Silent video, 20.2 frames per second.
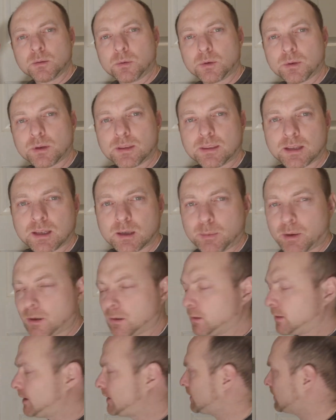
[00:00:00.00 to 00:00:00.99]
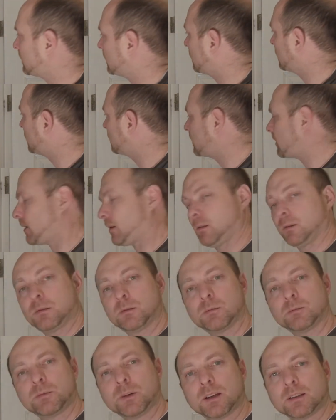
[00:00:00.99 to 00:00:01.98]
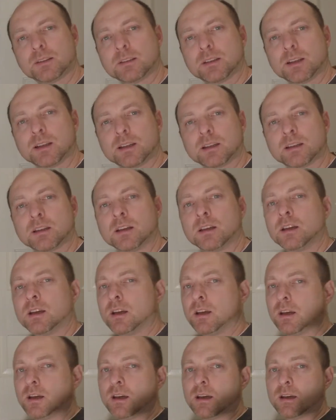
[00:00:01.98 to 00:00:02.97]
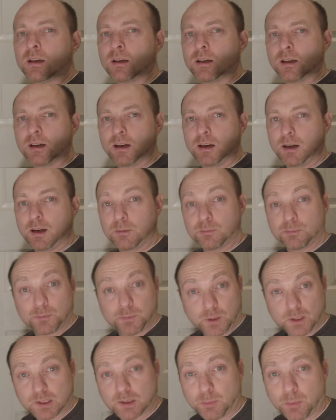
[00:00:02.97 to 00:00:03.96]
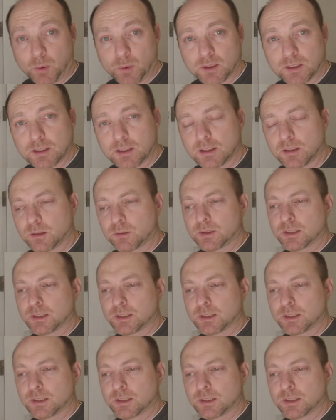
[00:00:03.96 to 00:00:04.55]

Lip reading: What do I think about all this? So, first thing, disappointed,